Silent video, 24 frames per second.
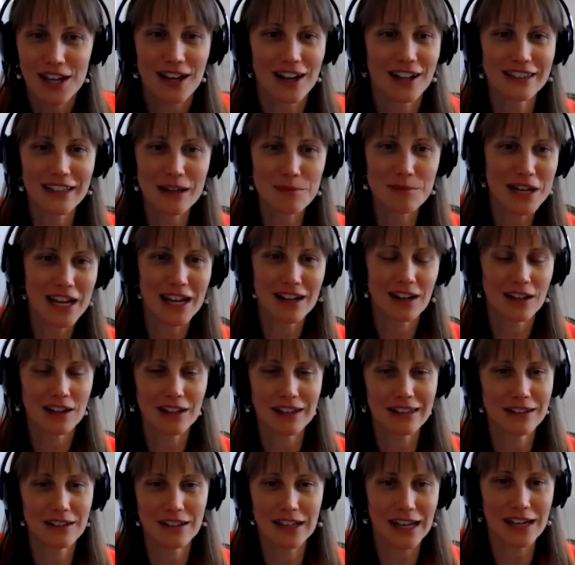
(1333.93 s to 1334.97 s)

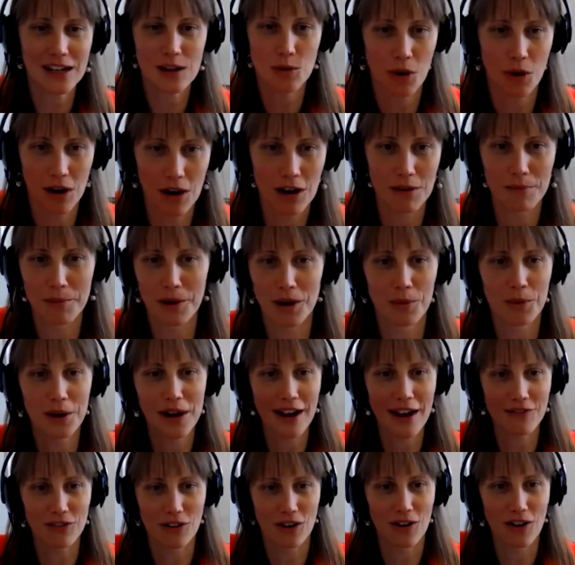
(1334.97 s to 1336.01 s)
eliminating guinea worm or
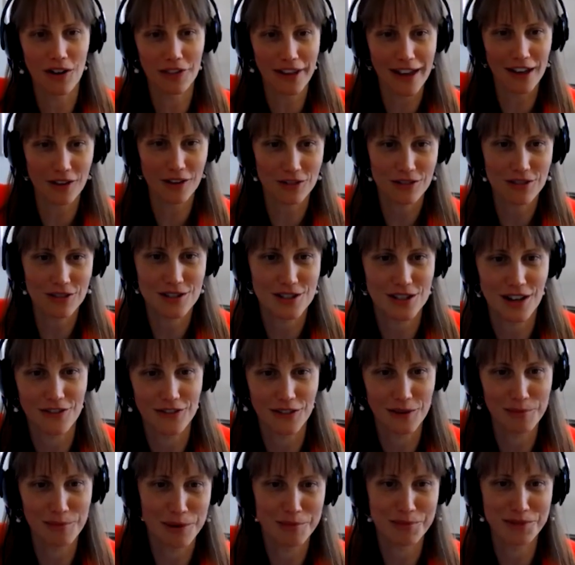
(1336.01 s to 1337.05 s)
whatever, all the health stuff
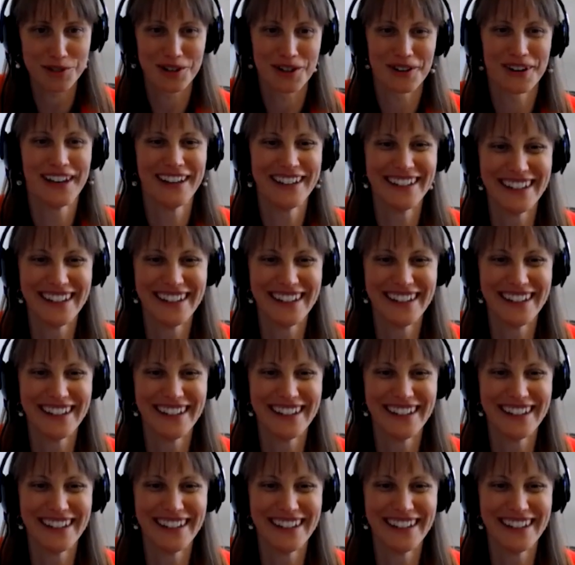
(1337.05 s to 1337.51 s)
that people do.